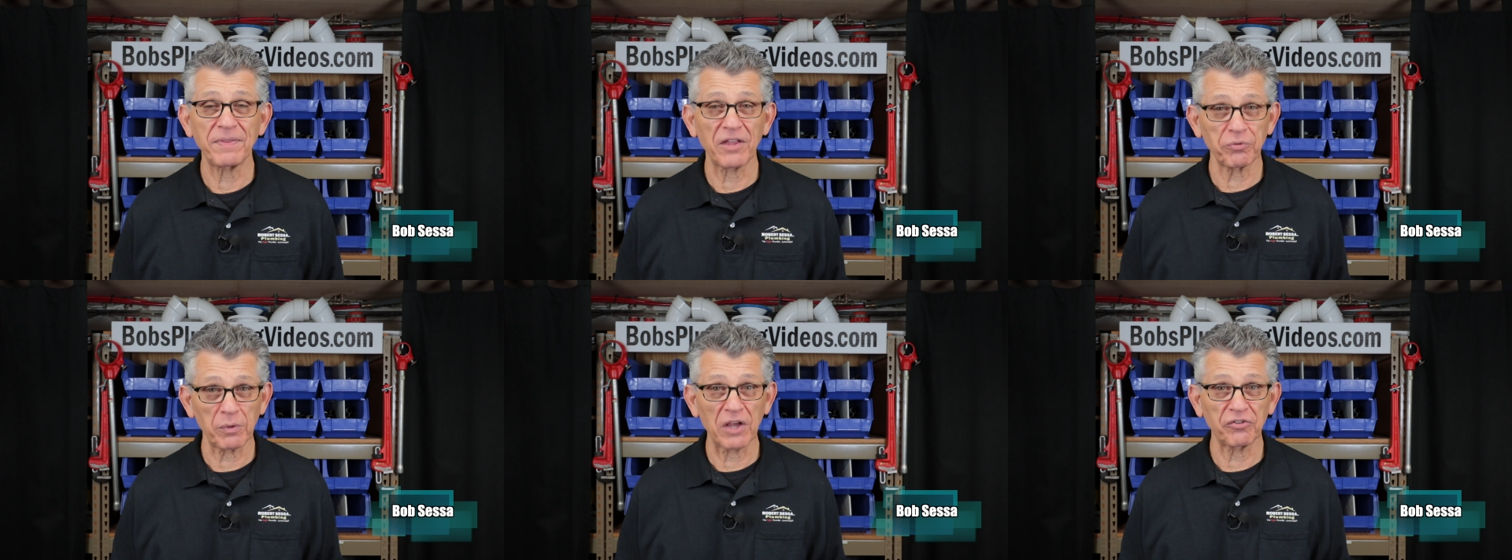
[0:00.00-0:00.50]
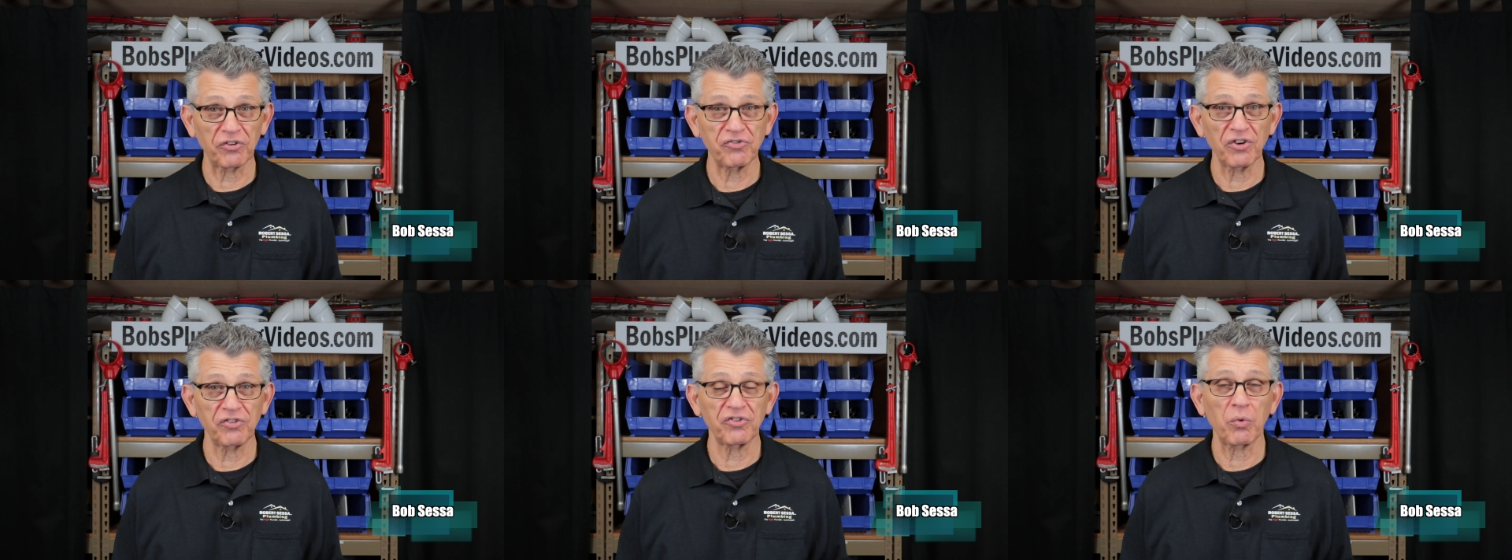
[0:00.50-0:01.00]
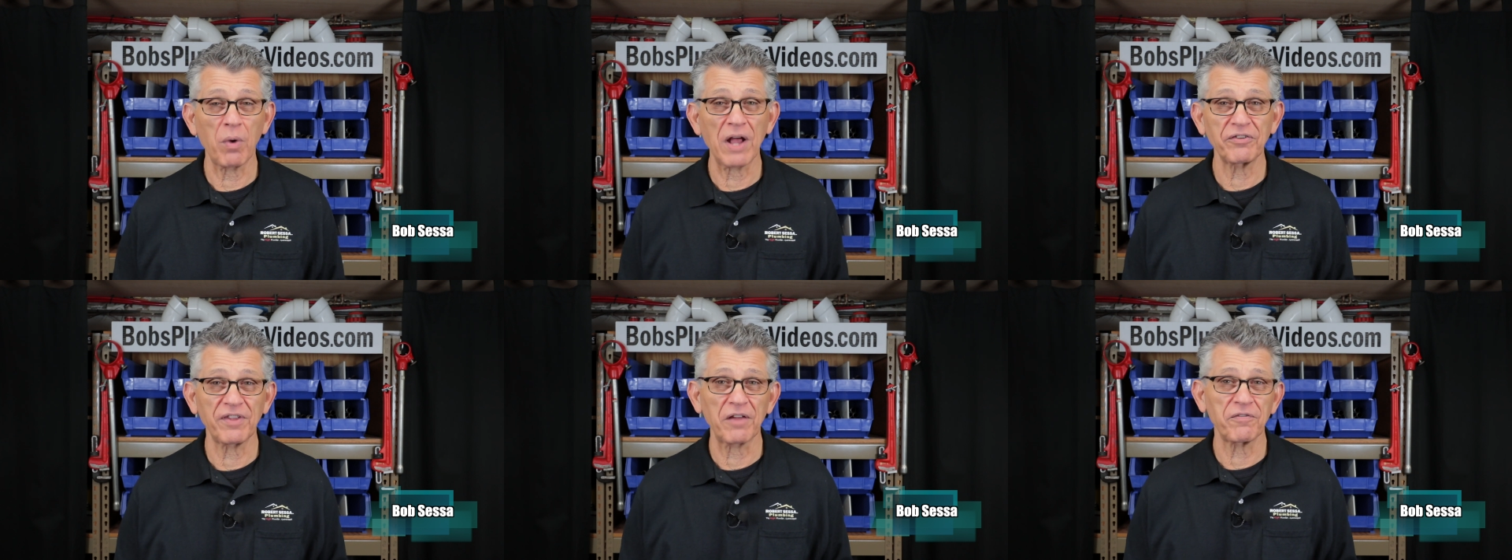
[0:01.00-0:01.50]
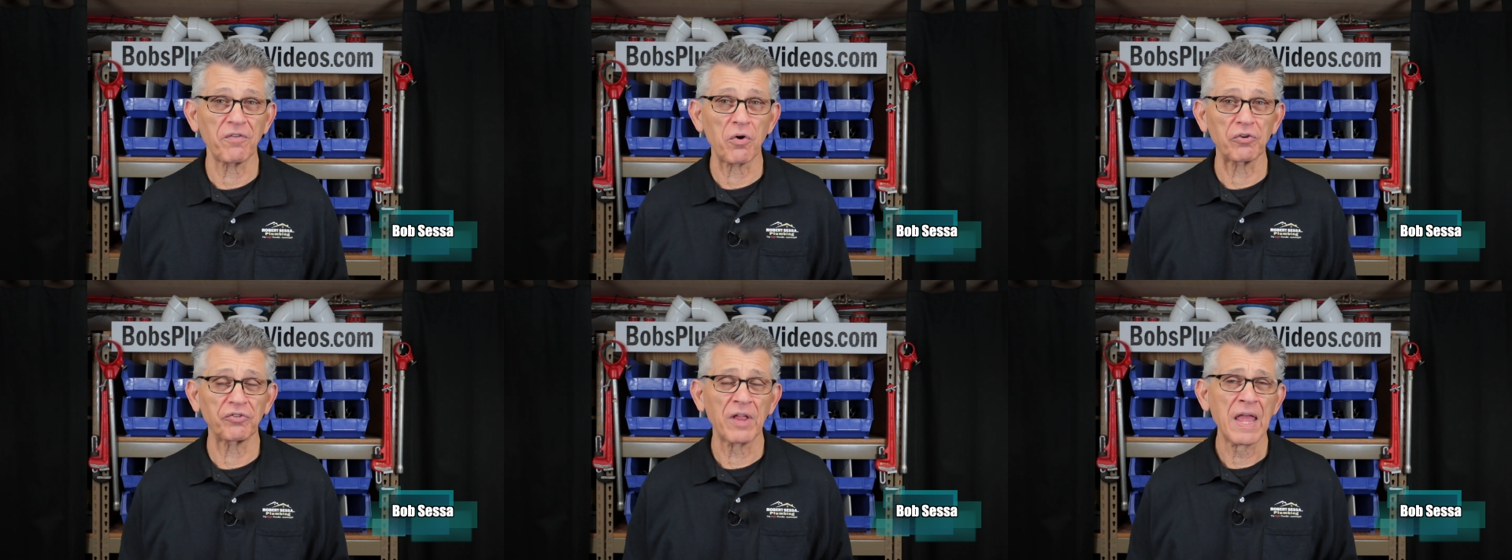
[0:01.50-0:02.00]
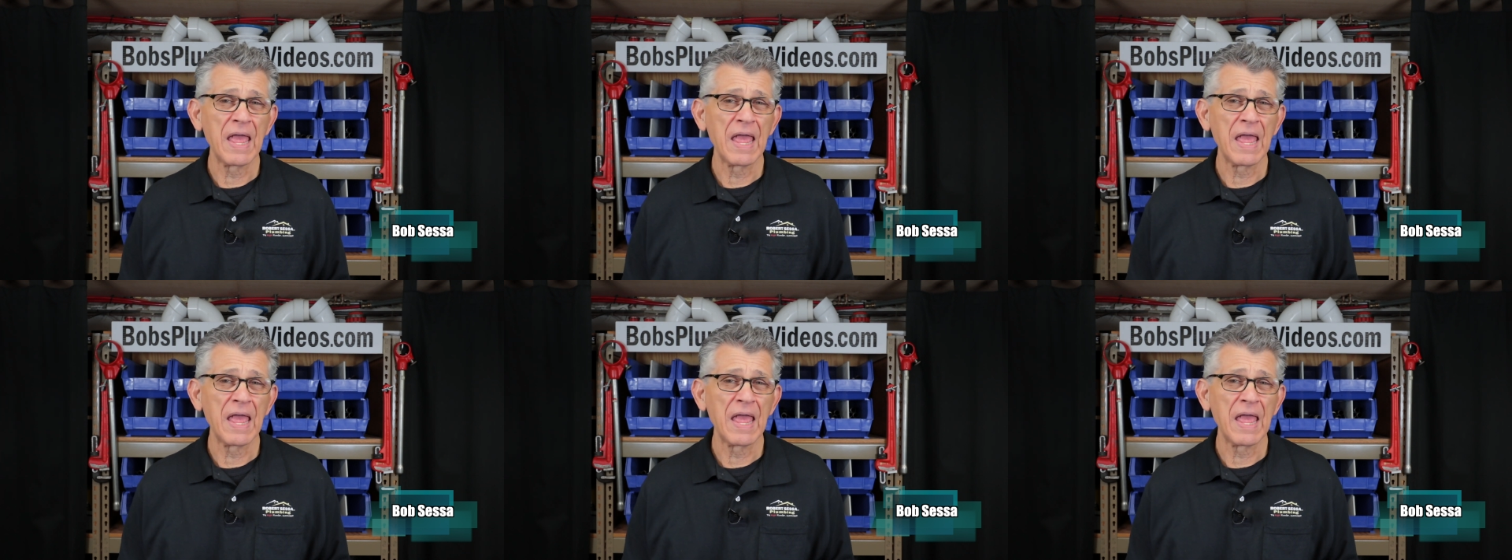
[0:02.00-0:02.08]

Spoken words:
That's why I suggest you watch that first.